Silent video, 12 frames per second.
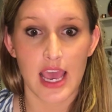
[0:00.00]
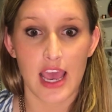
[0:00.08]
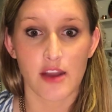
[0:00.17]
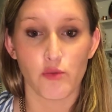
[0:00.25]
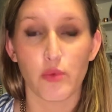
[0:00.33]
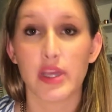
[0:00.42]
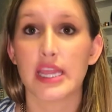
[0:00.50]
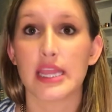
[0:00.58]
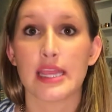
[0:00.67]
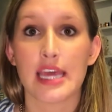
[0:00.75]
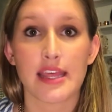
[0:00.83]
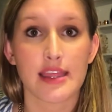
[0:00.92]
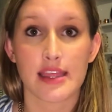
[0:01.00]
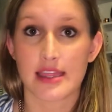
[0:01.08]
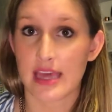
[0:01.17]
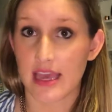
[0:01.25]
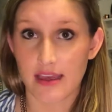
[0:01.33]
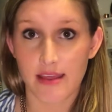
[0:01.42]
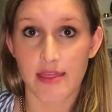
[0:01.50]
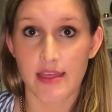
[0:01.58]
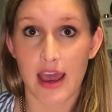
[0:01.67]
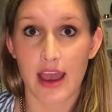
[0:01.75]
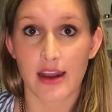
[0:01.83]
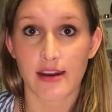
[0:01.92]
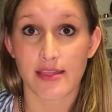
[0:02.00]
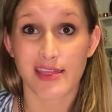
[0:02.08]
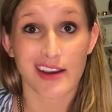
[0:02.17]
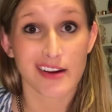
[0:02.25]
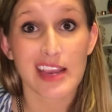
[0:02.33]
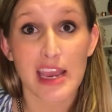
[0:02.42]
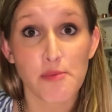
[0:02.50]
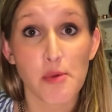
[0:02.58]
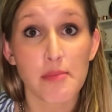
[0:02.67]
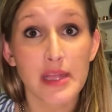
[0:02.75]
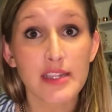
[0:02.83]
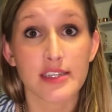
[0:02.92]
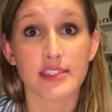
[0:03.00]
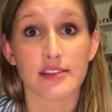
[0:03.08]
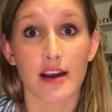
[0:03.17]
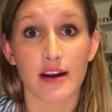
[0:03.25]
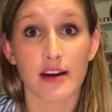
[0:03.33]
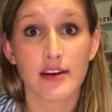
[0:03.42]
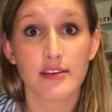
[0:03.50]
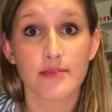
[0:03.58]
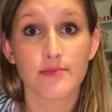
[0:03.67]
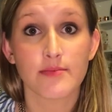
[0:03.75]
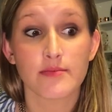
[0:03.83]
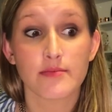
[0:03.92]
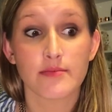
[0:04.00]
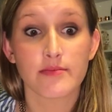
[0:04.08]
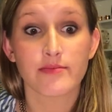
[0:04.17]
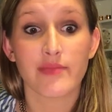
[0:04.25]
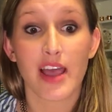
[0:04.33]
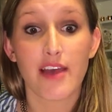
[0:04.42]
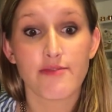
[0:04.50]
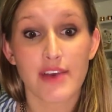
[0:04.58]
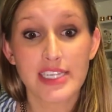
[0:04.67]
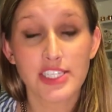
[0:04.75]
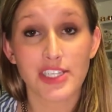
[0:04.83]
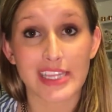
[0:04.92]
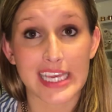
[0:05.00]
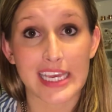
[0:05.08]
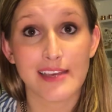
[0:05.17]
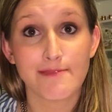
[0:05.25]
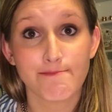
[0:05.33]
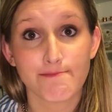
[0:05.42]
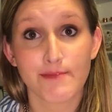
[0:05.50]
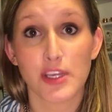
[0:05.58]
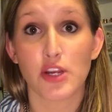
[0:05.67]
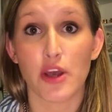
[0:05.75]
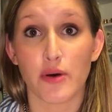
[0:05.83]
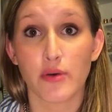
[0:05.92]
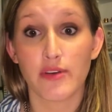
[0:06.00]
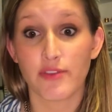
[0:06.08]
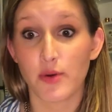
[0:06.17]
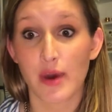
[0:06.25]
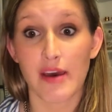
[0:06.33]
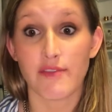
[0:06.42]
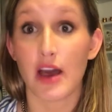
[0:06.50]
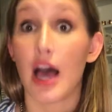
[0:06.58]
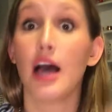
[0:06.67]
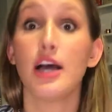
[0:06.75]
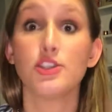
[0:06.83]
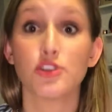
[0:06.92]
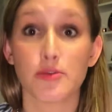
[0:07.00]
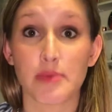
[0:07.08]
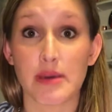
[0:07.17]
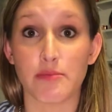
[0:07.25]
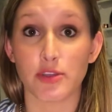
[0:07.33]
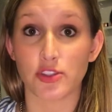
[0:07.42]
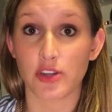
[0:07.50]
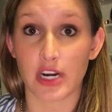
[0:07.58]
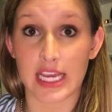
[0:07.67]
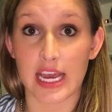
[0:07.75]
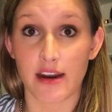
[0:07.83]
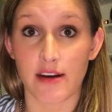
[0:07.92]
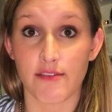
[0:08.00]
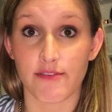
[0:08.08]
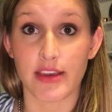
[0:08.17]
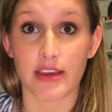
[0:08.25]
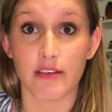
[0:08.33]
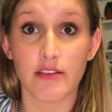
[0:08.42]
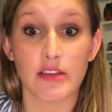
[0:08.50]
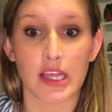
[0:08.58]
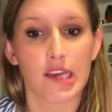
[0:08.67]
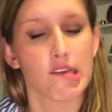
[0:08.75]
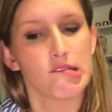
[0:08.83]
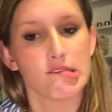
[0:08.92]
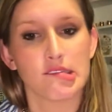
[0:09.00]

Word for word: and what they think that their capabilities are eventually you know, if you have a 100 people starting out in a field, like